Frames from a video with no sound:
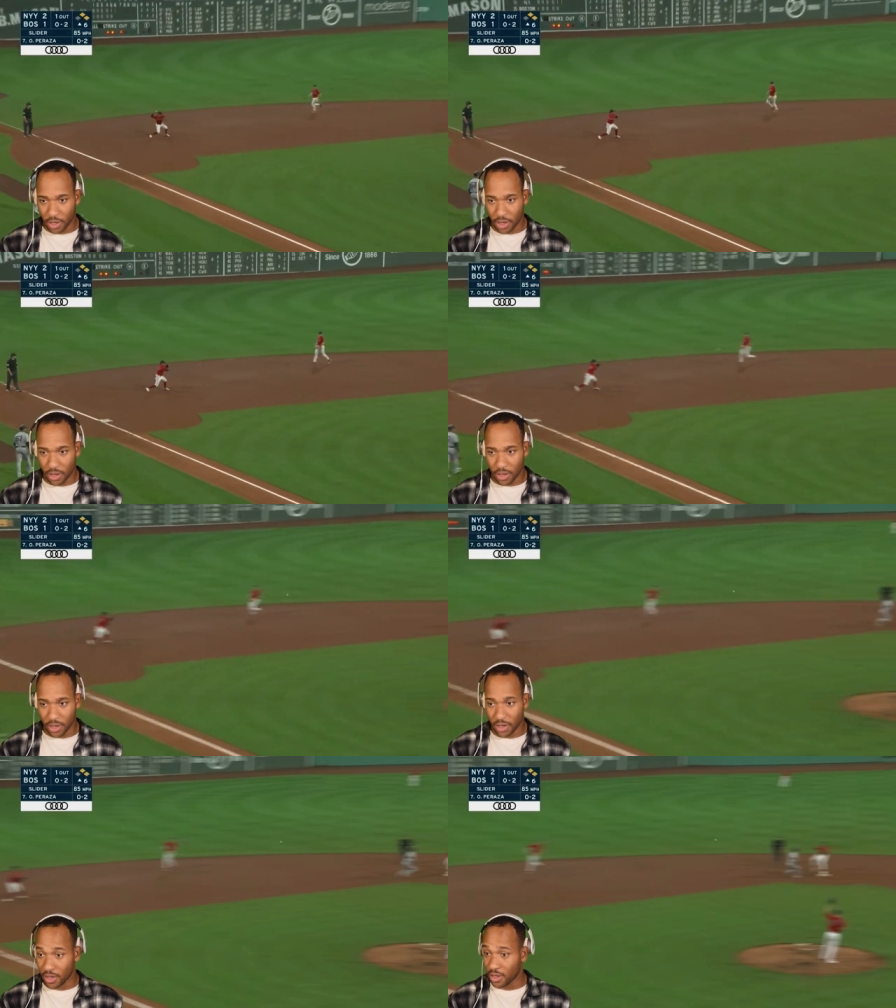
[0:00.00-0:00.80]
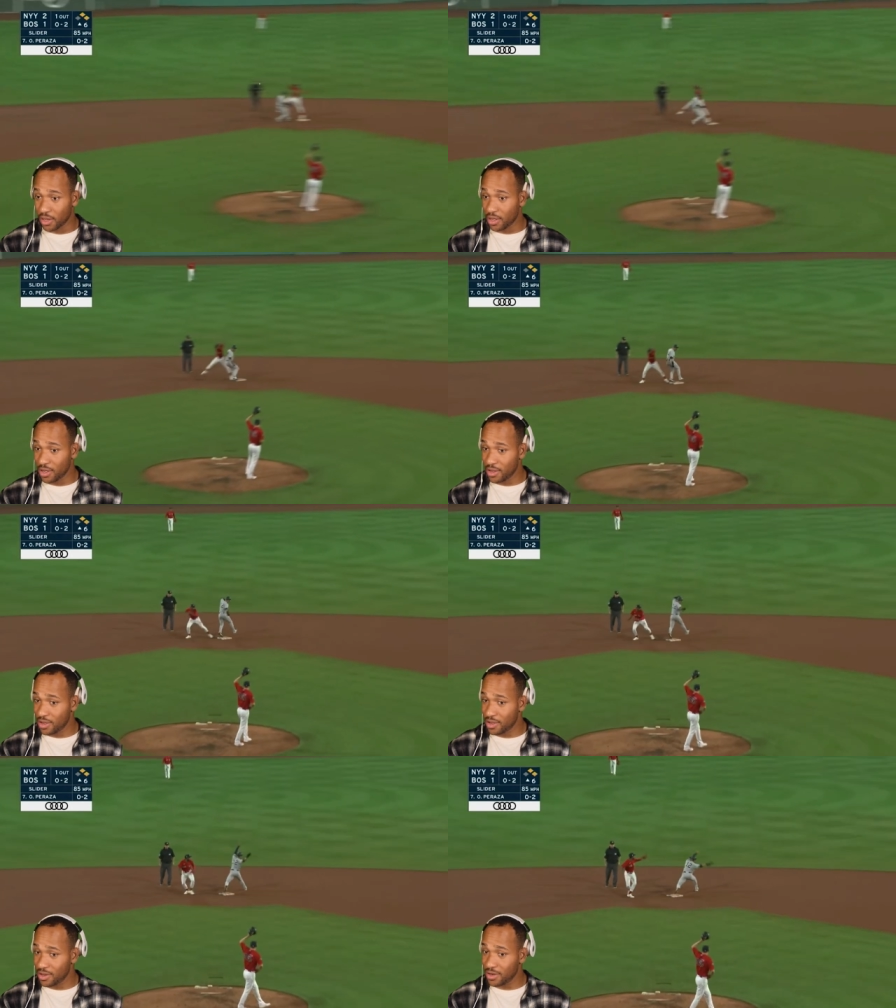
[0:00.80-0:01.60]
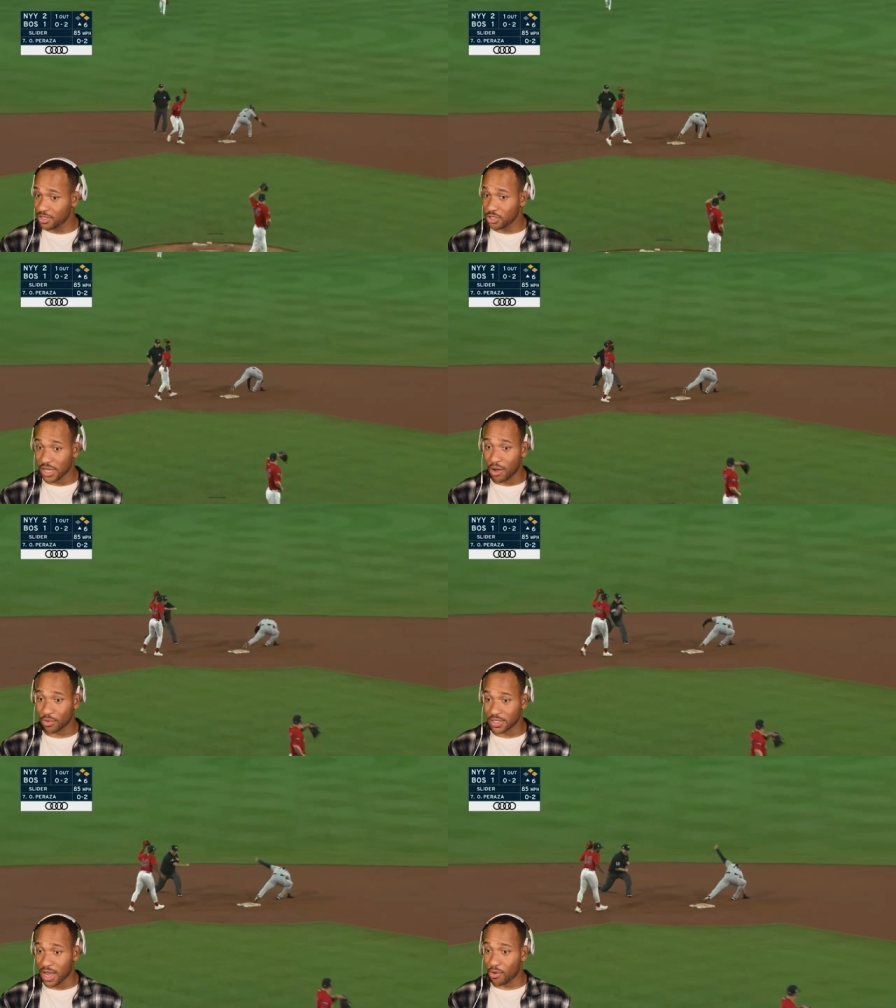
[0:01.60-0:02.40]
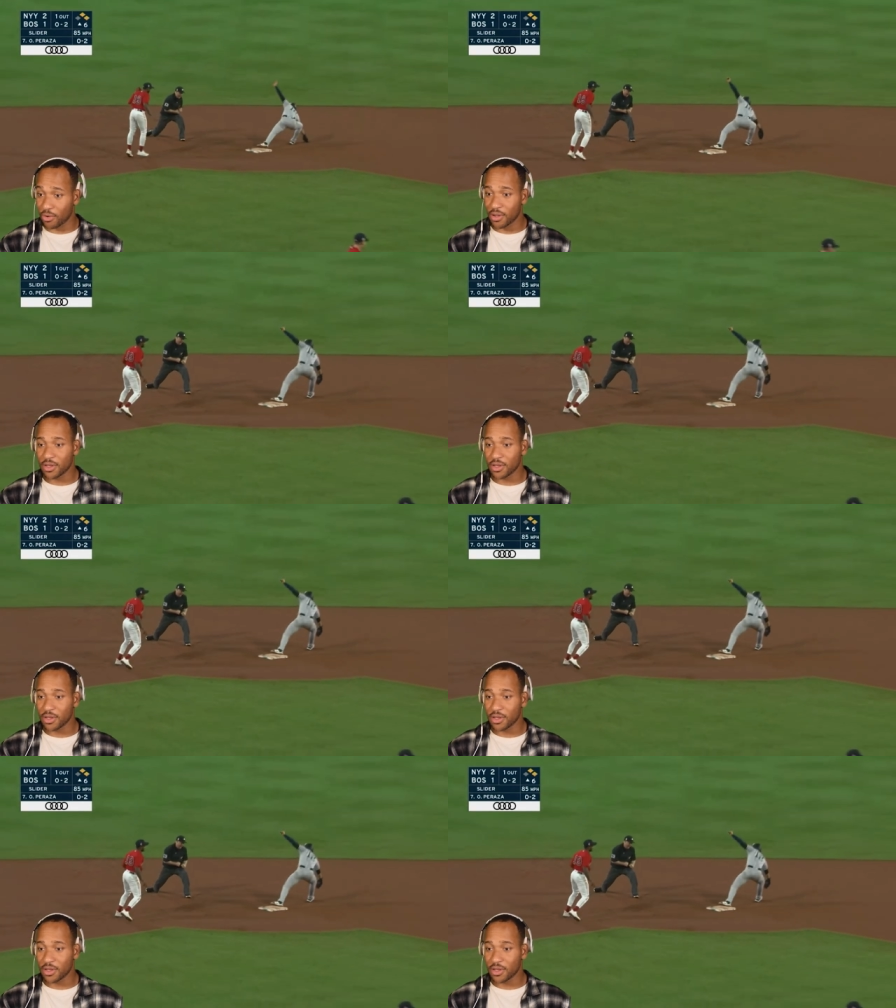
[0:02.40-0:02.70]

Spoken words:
And he's just out. He's out.